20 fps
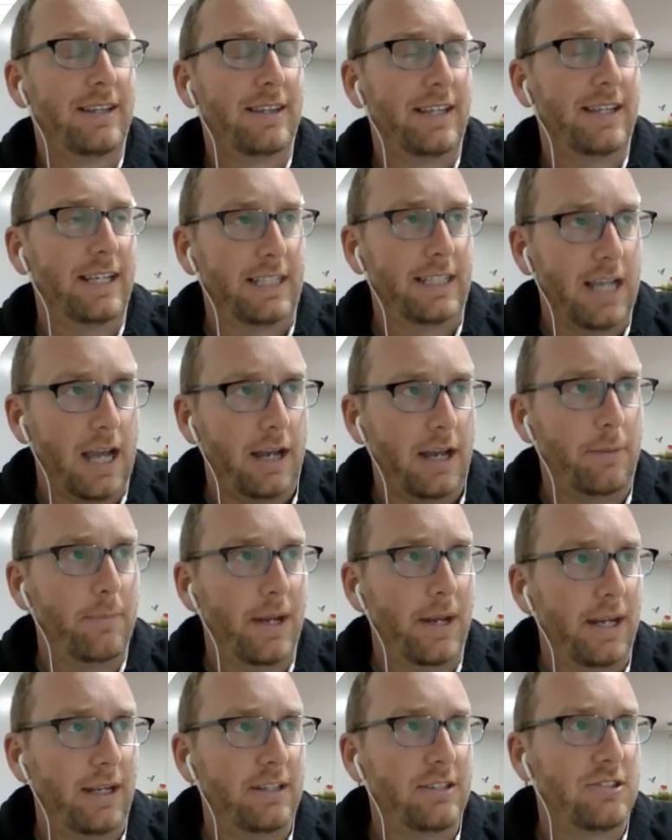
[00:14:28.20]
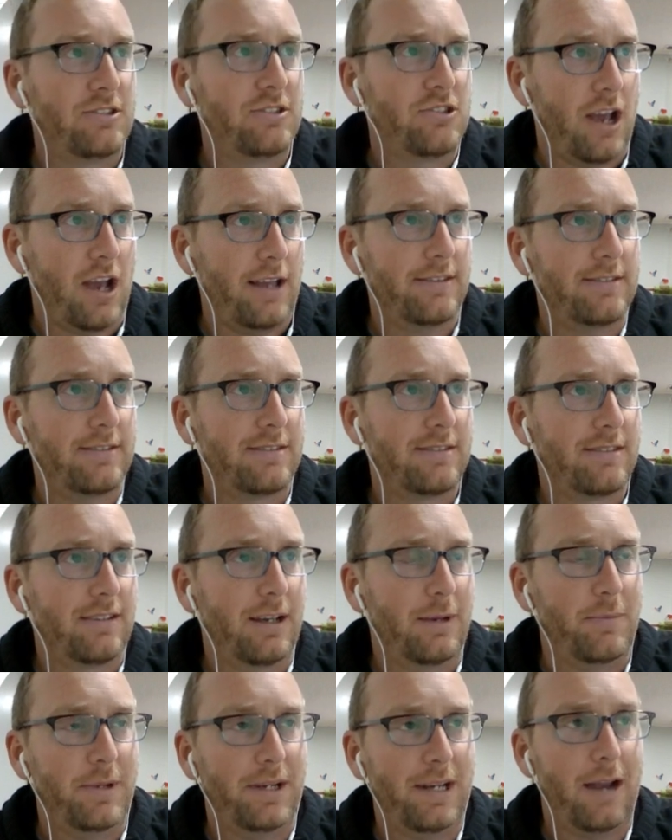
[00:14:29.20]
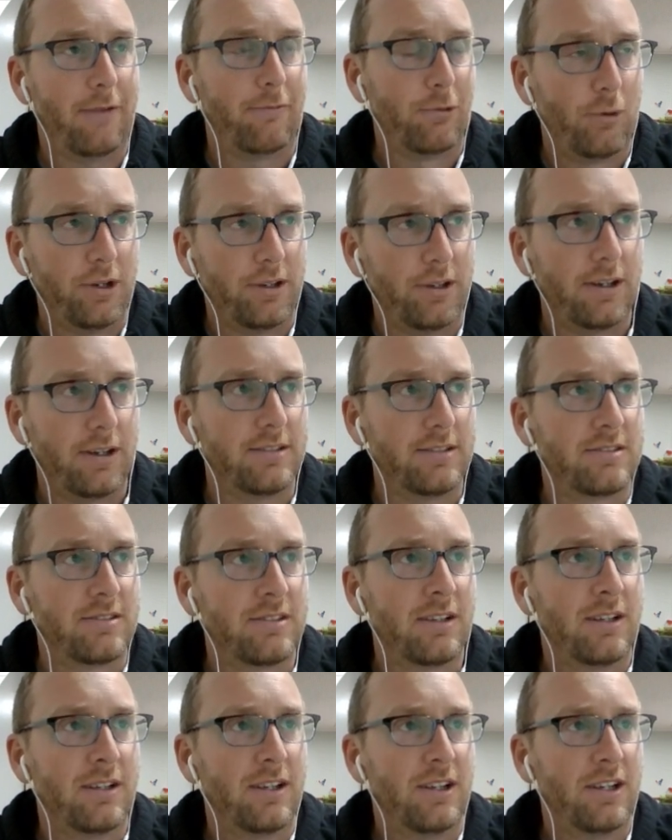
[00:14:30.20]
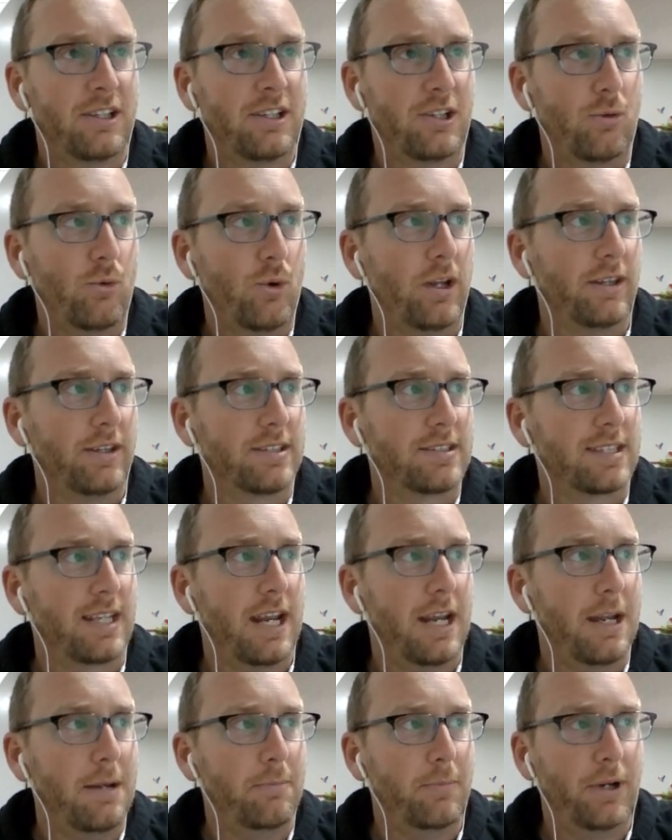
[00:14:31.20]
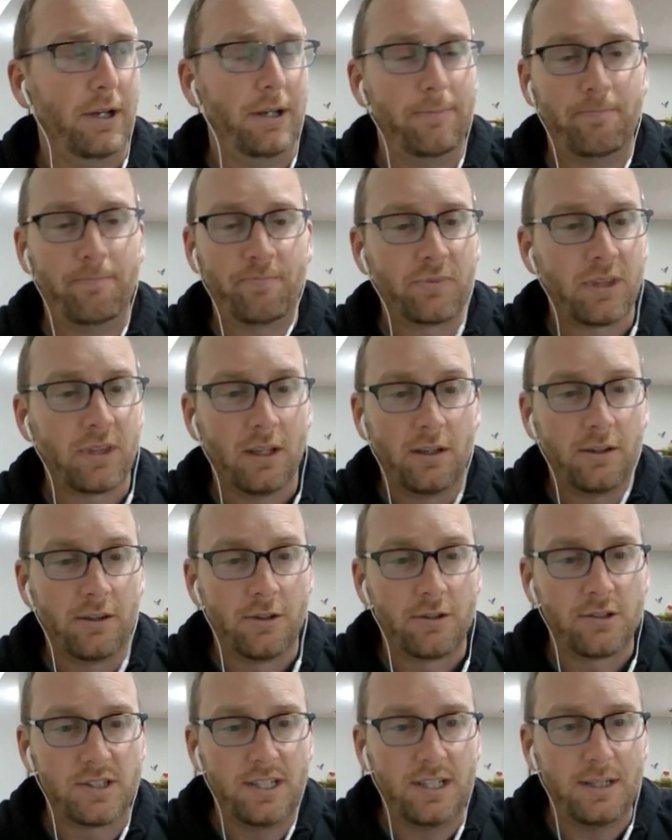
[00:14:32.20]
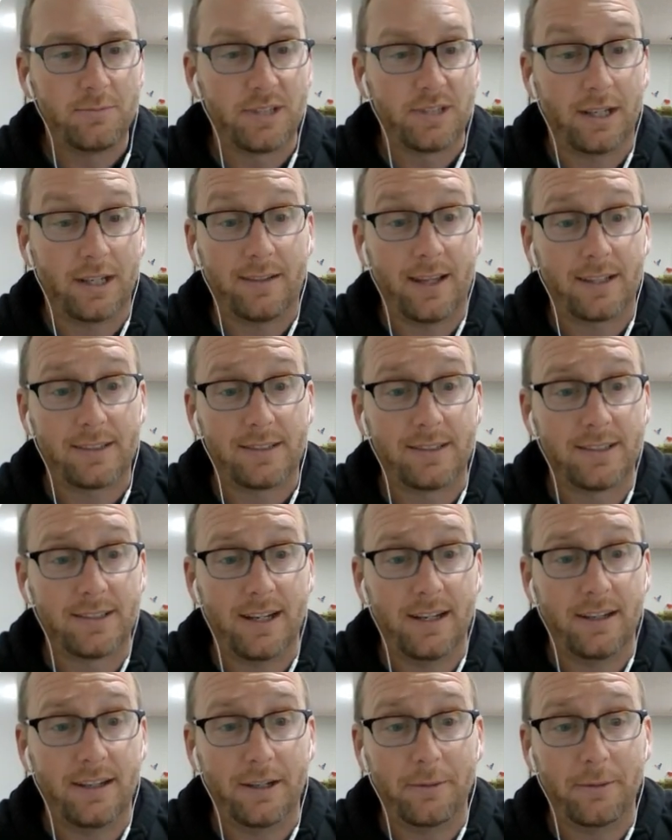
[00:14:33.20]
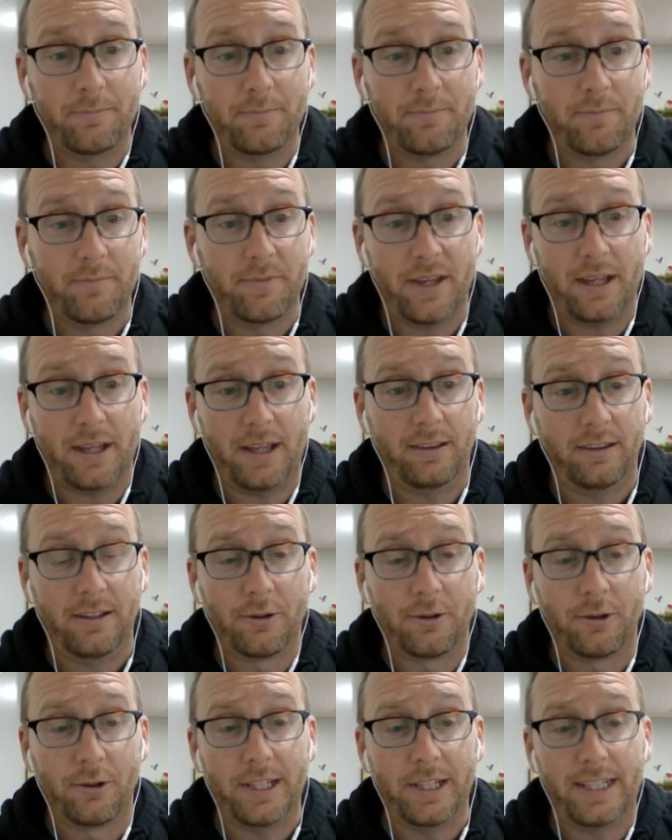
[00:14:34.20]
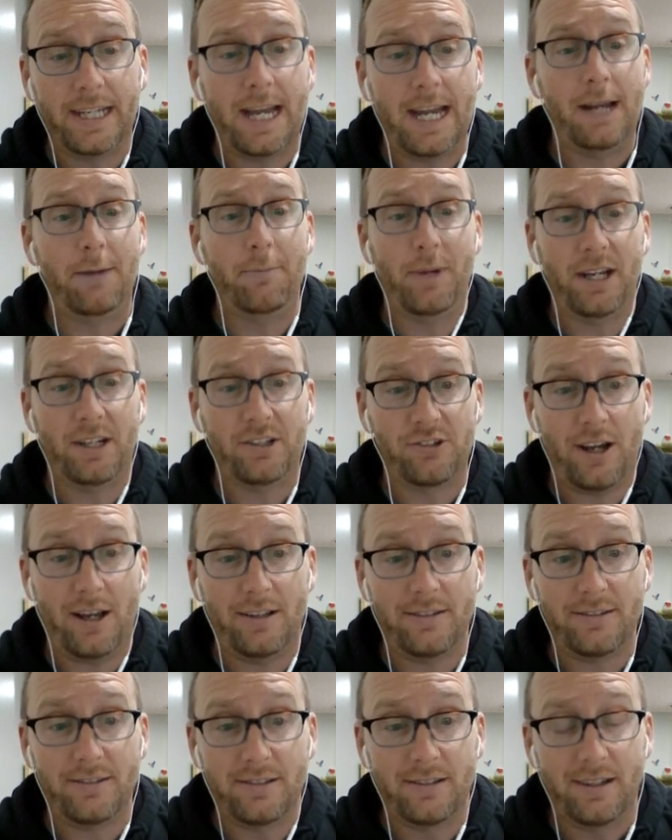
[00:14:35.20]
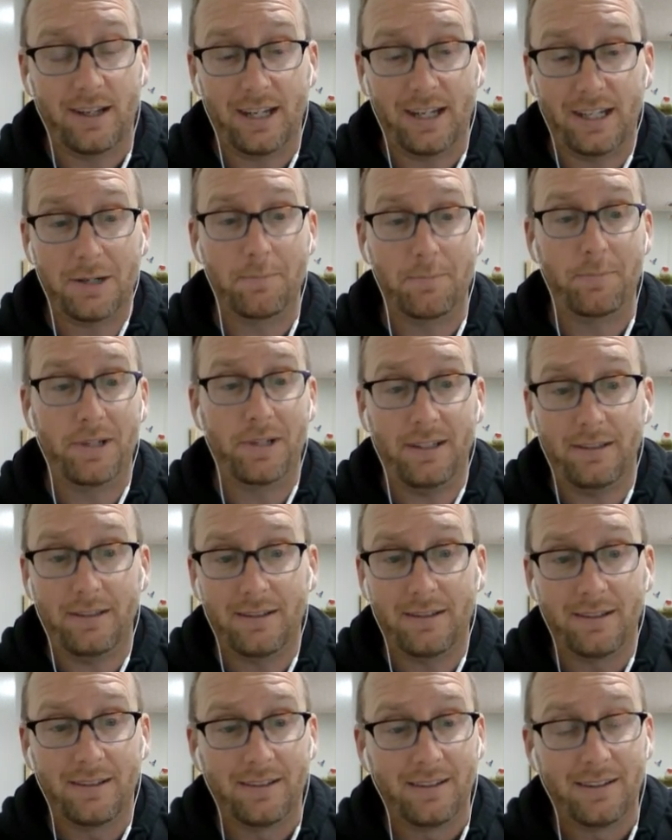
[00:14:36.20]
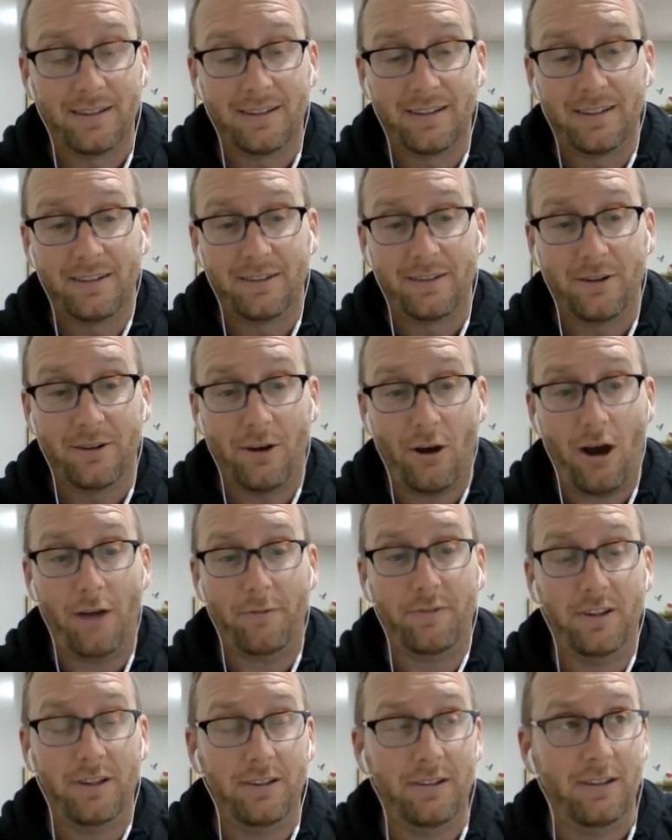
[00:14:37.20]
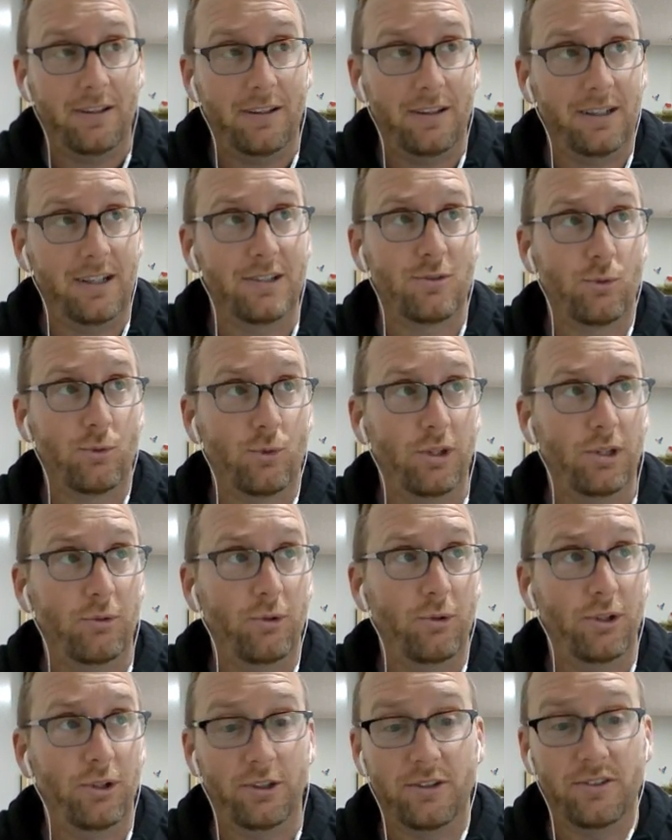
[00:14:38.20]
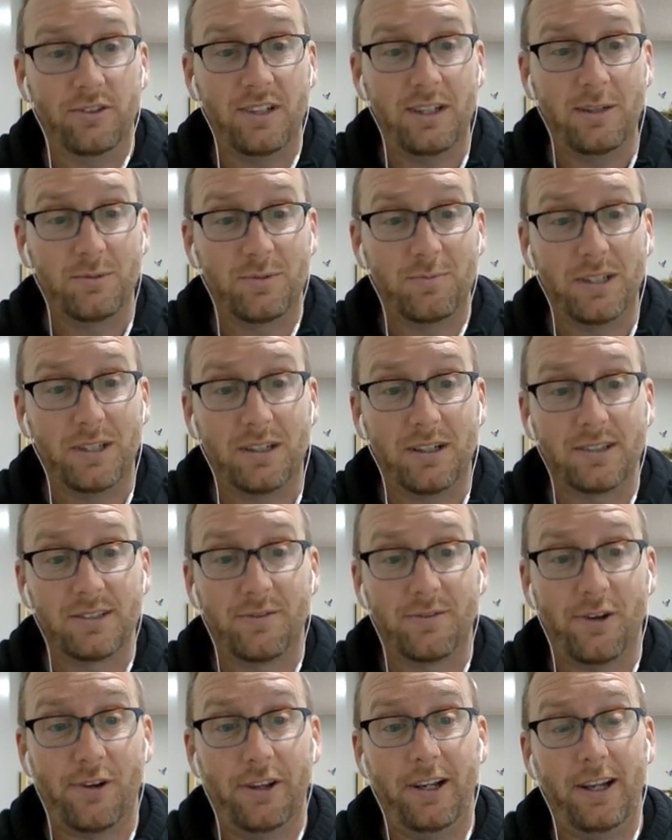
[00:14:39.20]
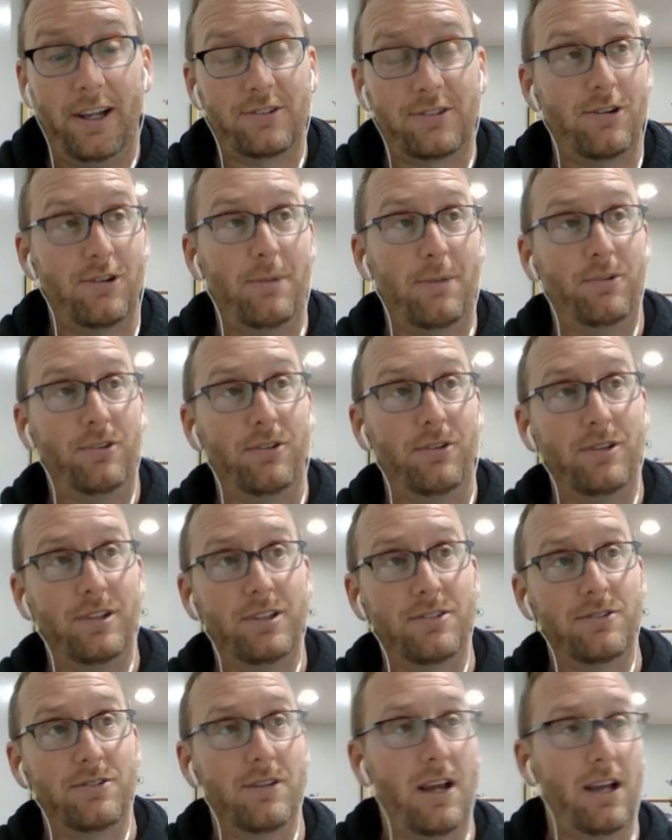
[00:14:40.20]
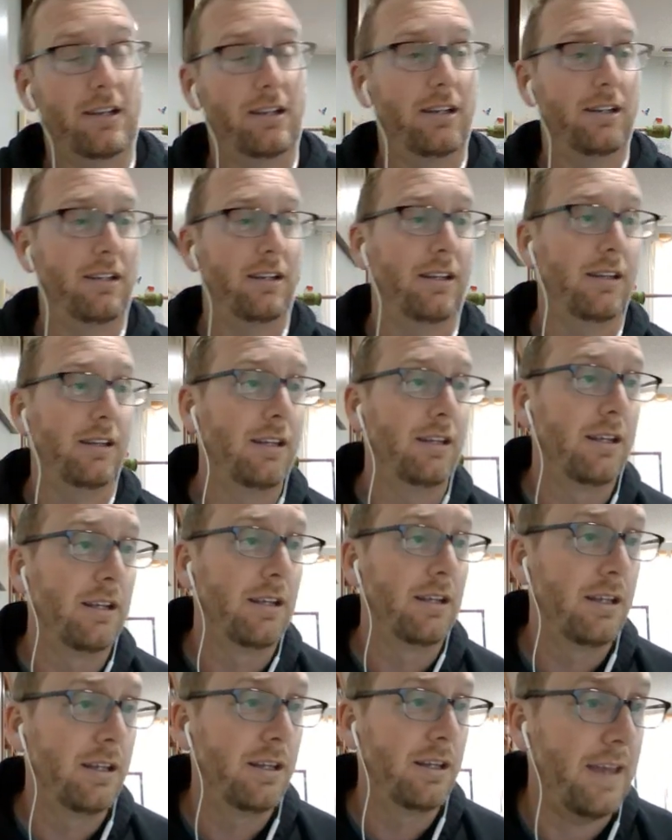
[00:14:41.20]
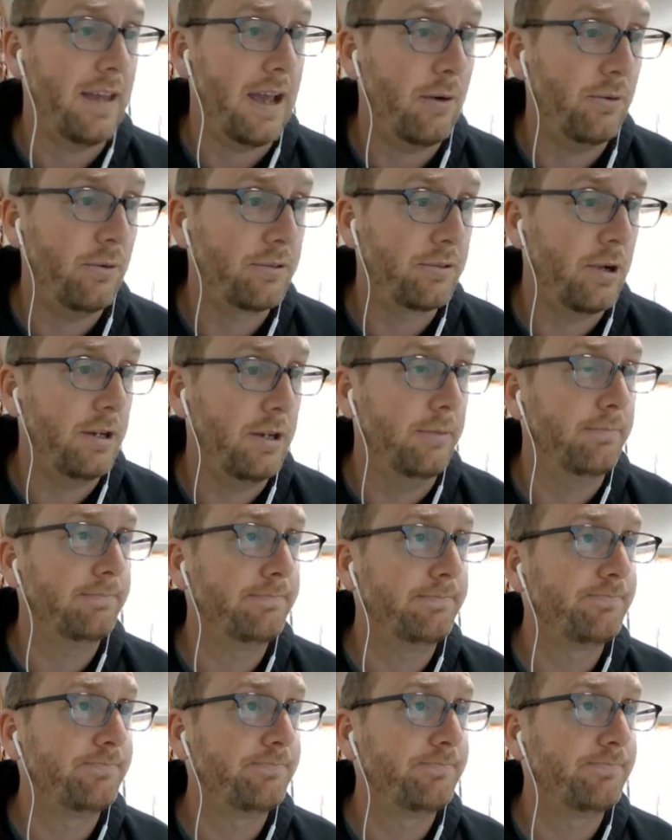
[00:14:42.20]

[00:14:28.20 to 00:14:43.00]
They got to make shots. I mean, everyone does to win in this game, but there's teams like Texas A&M that literally can't make shots and compete often against really, really good teams because of all the extra opportunities. You're not going to get that with Creighton.